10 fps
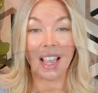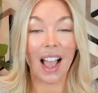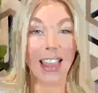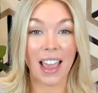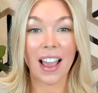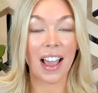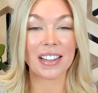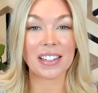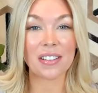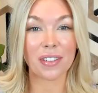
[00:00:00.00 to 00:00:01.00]
Yeah, I
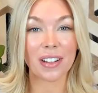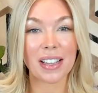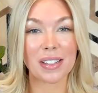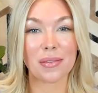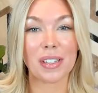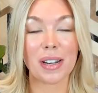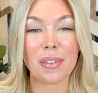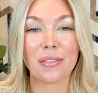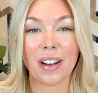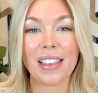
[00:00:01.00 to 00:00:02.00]
didn't realize it was going to be
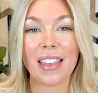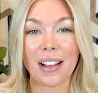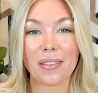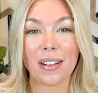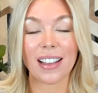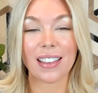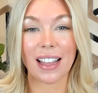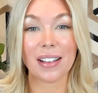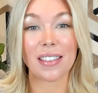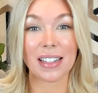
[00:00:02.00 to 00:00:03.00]
ready that quick.
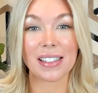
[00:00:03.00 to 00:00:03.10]
That's